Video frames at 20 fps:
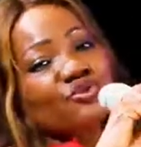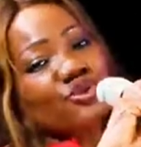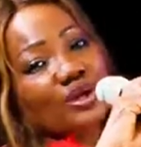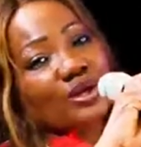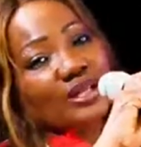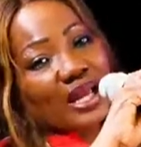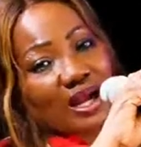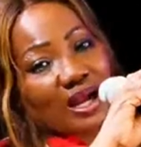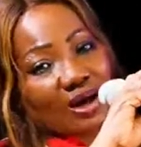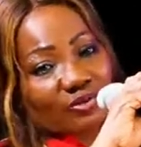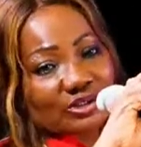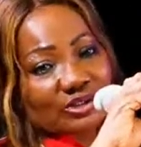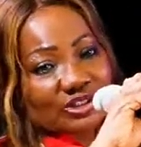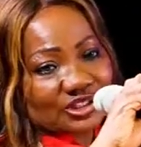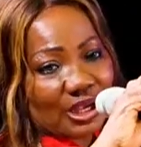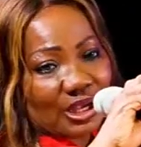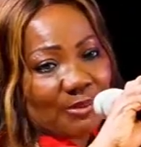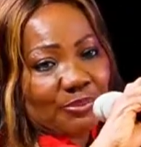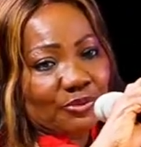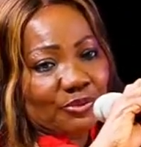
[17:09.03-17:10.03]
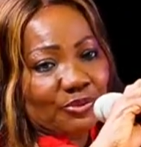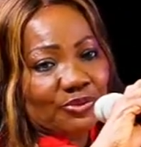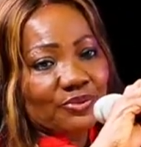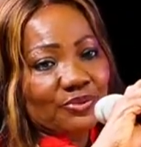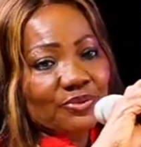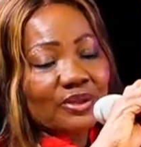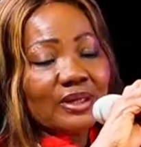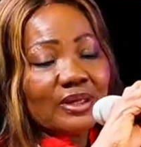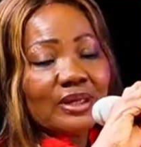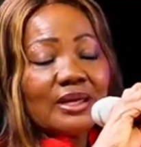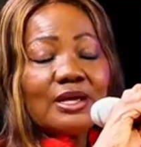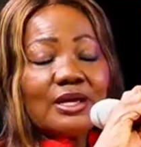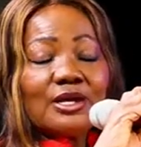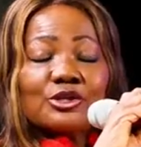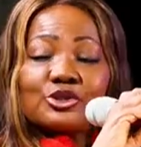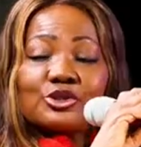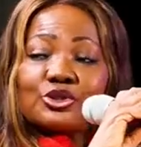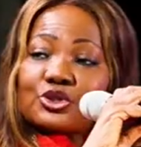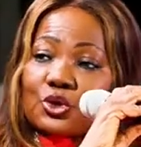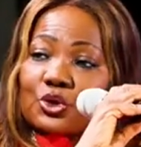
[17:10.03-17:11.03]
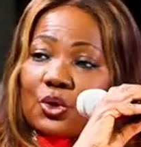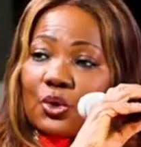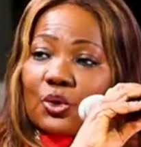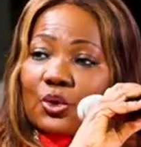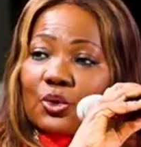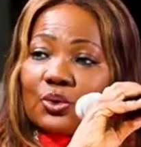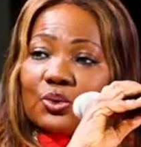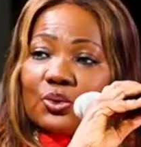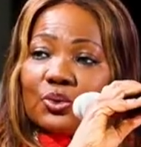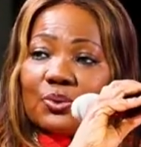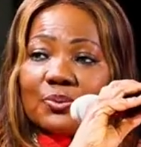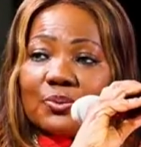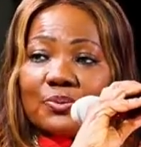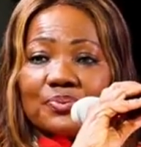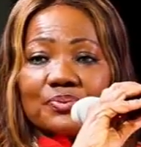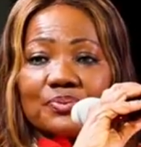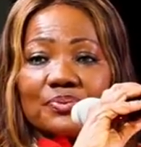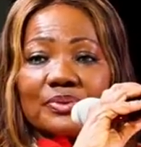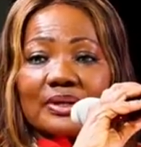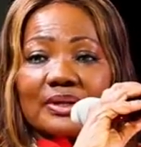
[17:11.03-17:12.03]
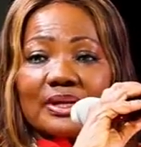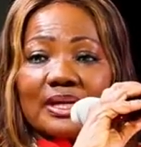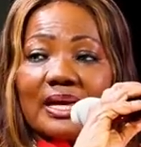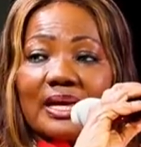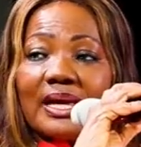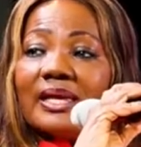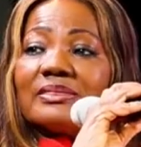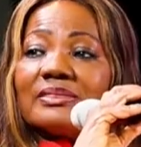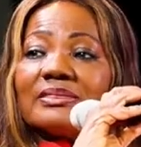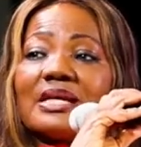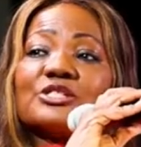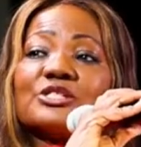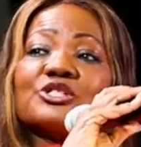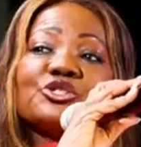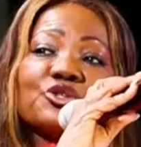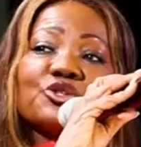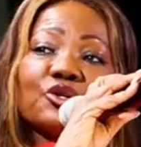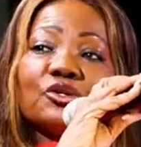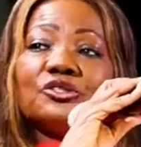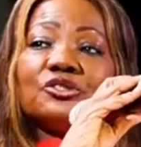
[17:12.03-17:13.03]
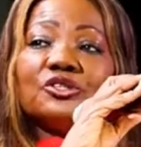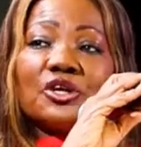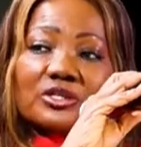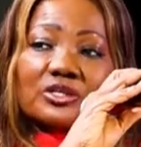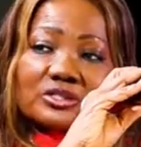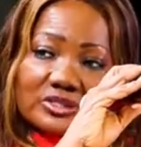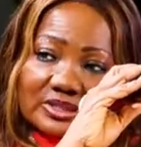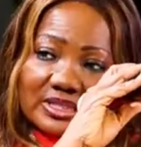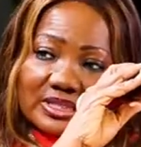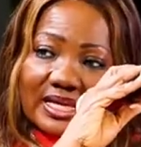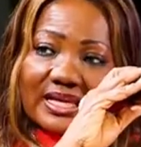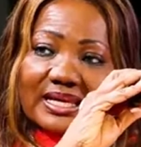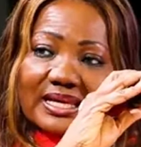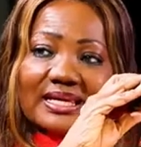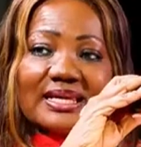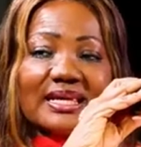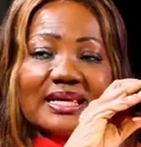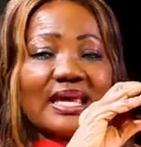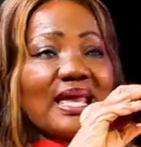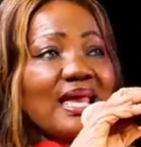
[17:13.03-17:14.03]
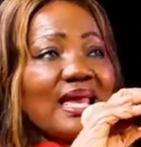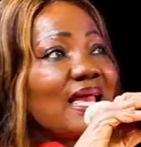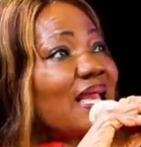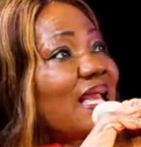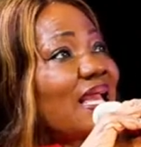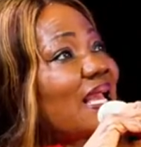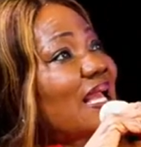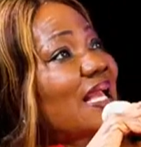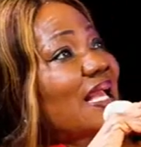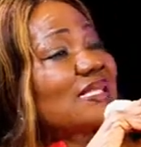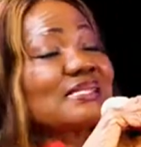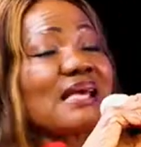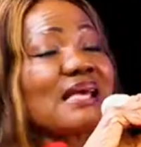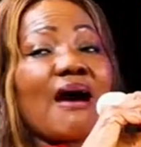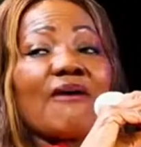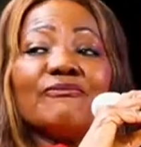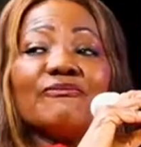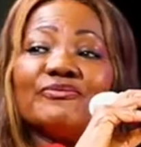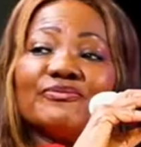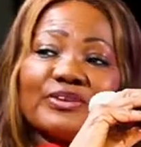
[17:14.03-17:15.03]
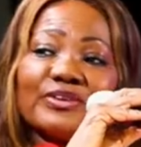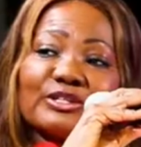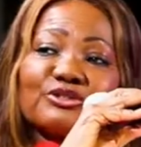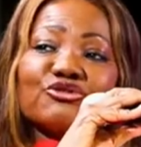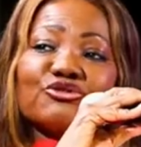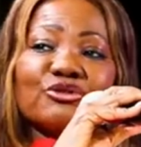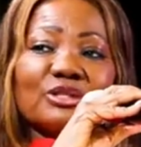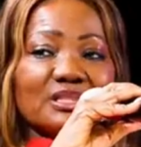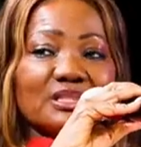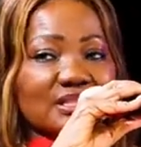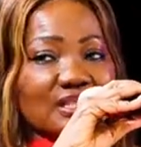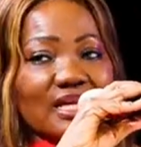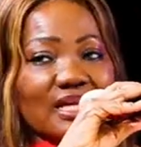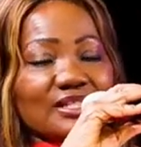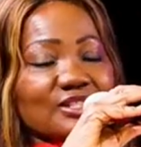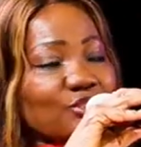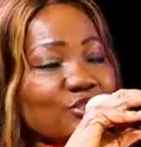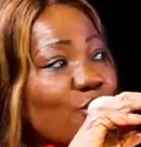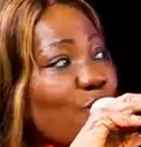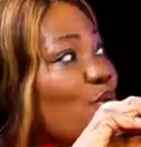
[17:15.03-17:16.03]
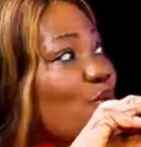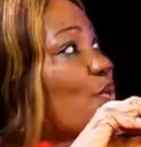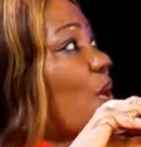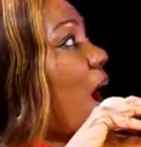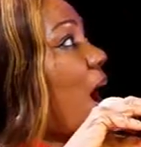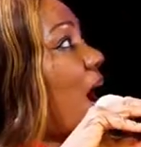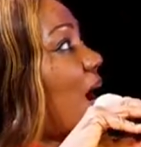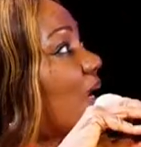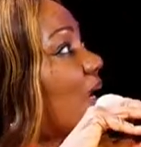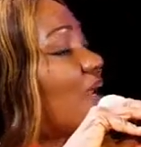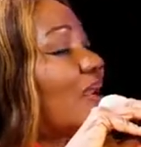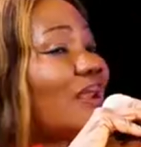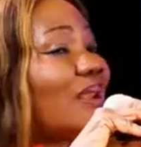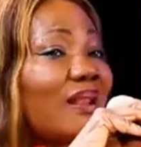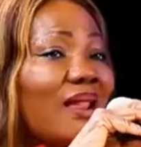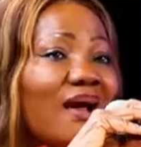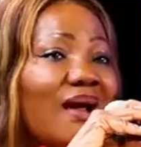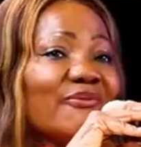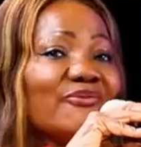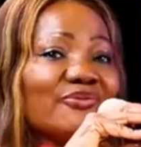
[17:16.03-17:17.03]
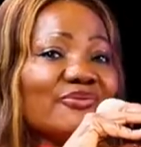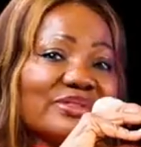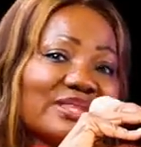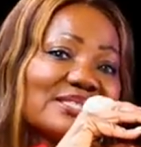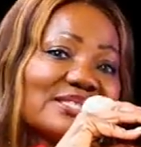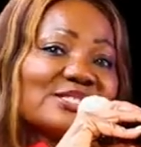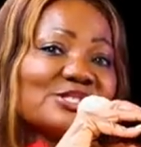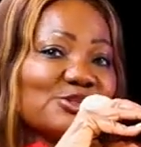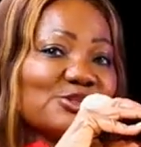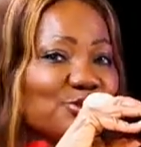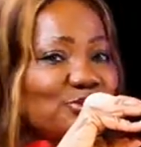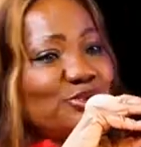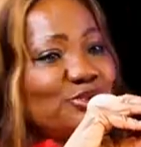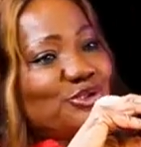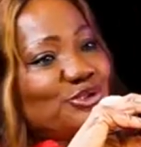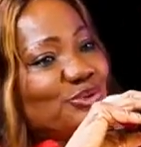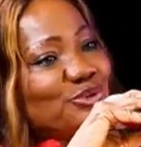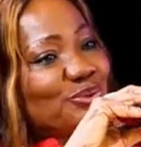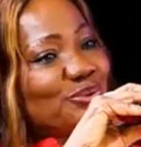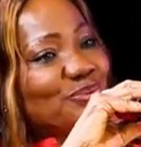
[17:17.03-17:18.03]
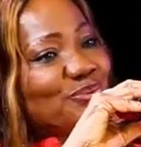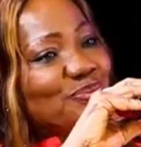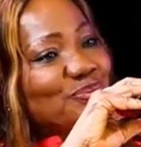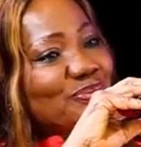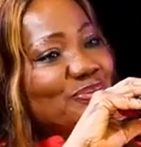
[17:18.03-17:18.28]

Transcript: Royal House Chapel. So, in the studio today, is our Victory Church. Oh, I love the studio.